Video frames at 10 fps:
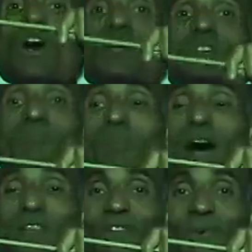on this
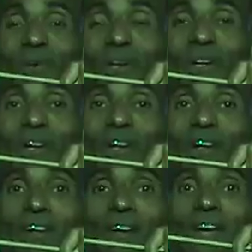particle.
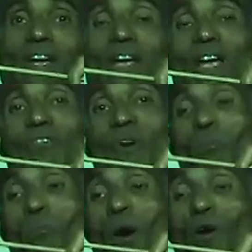If
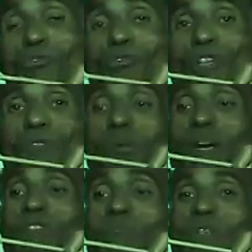both
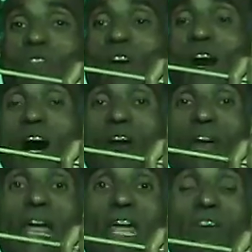displacements
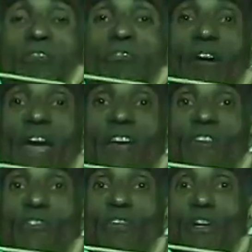are in
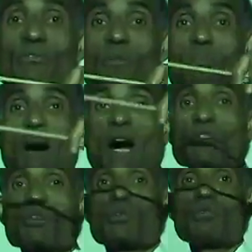phase, the
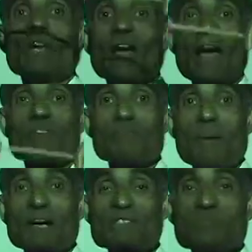particle will have
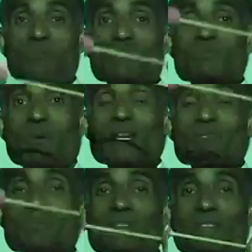maximum
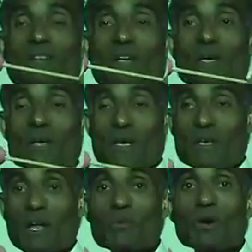displacement.
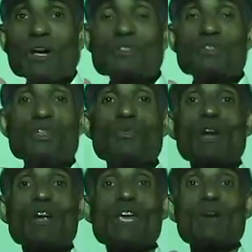In other words, you
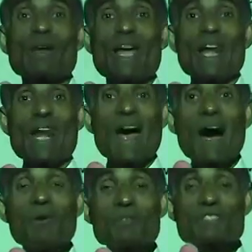will hear a
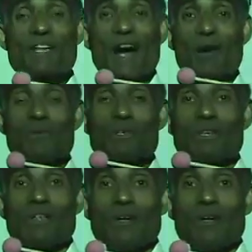loud sound.